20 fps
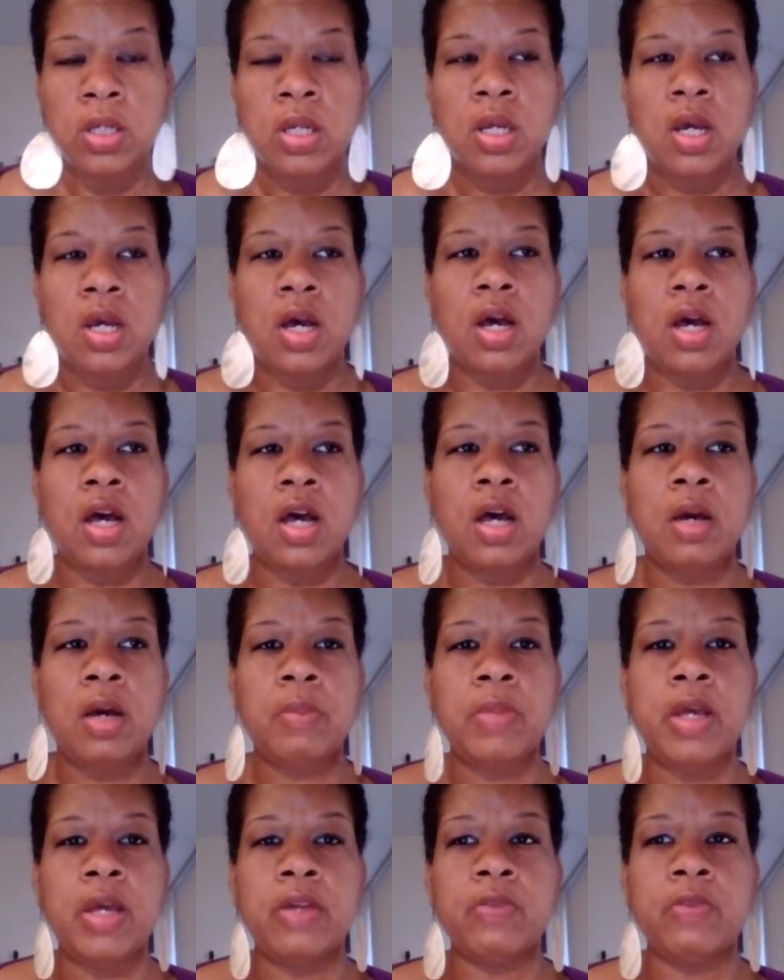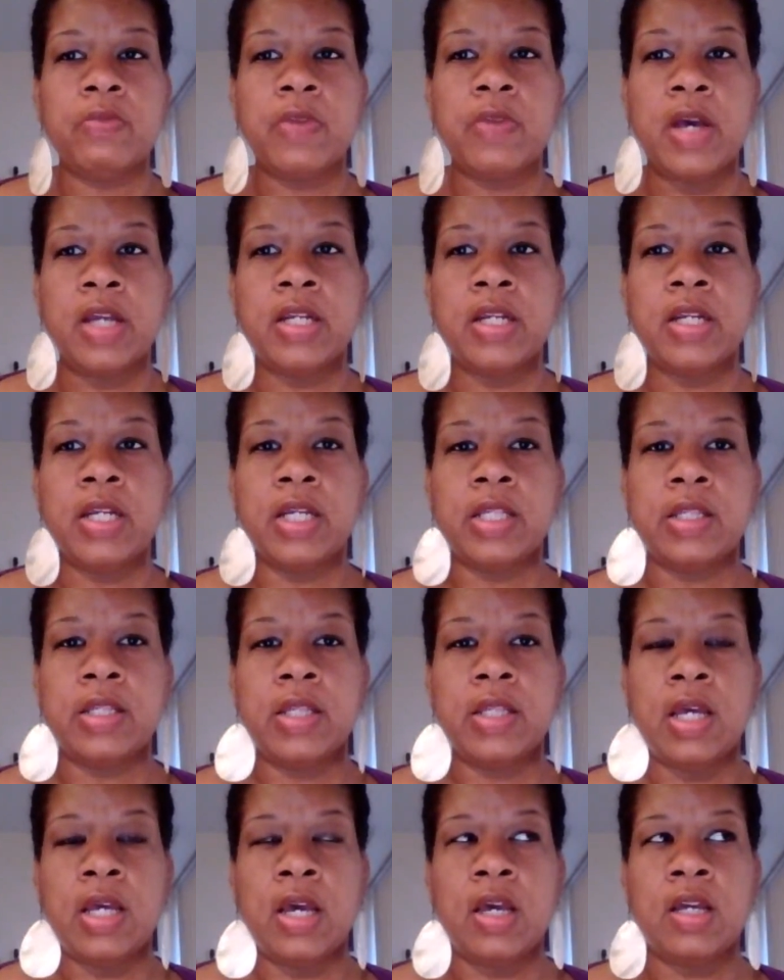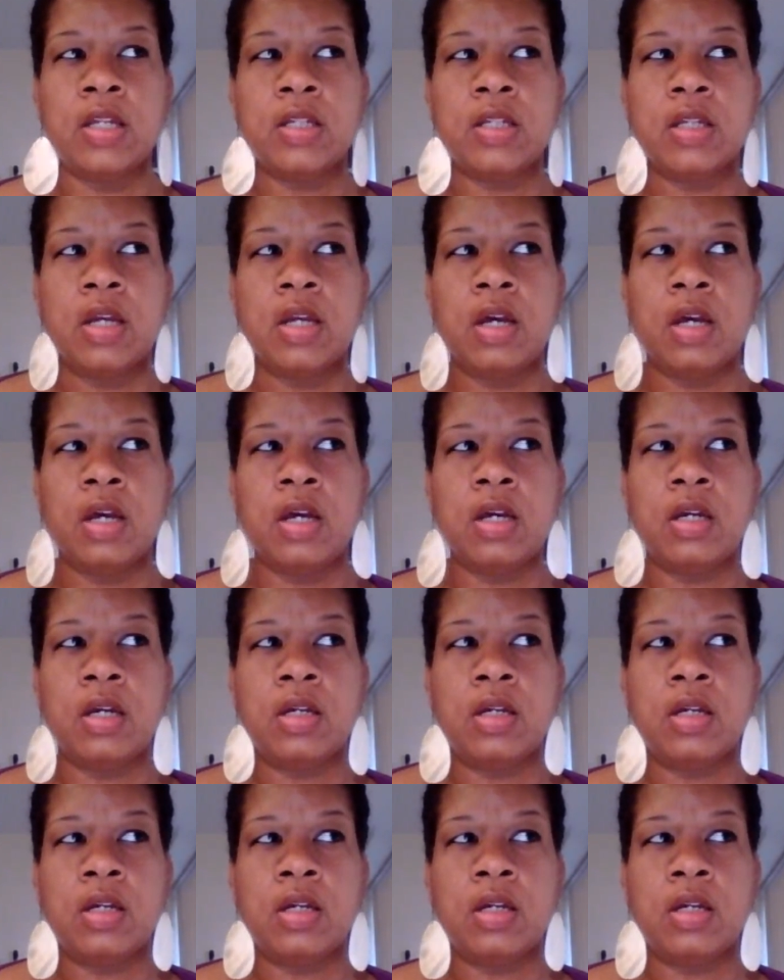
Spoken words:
work, and finding that